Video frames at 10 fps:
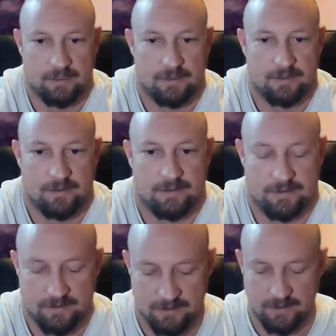
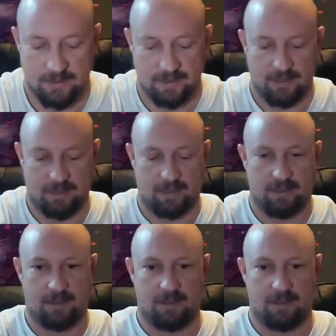(silence)